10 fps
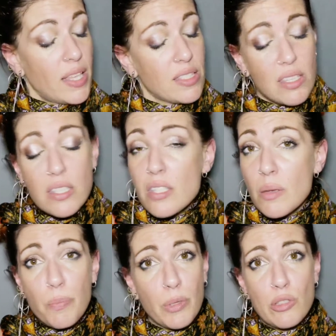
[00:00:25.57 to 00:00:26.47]
It's a
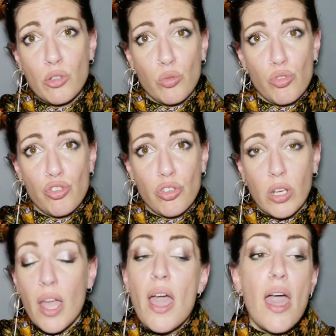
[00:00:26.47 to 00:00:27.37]
simple
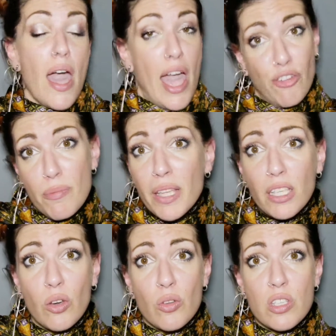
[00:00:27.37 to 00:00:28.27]
solution,
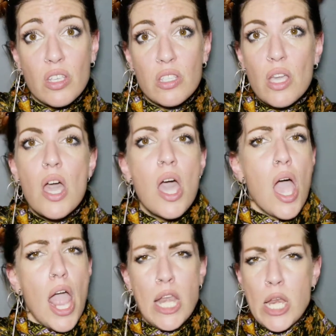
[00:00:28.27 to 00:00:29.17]
everybody knows it,
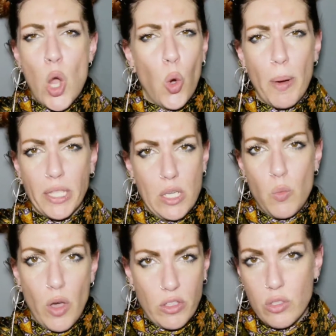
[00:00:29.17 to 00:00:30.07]
and nobody
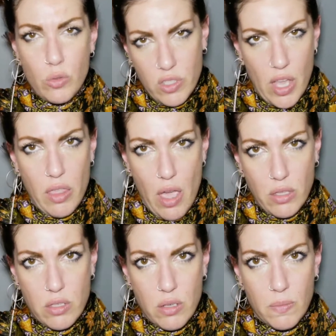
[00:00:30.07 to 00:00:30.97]
wants to say
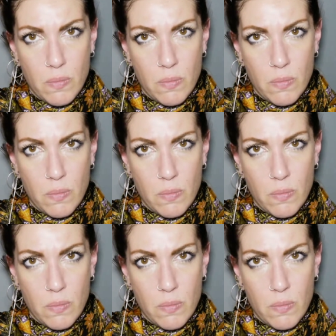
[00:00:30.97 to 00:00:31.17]
that.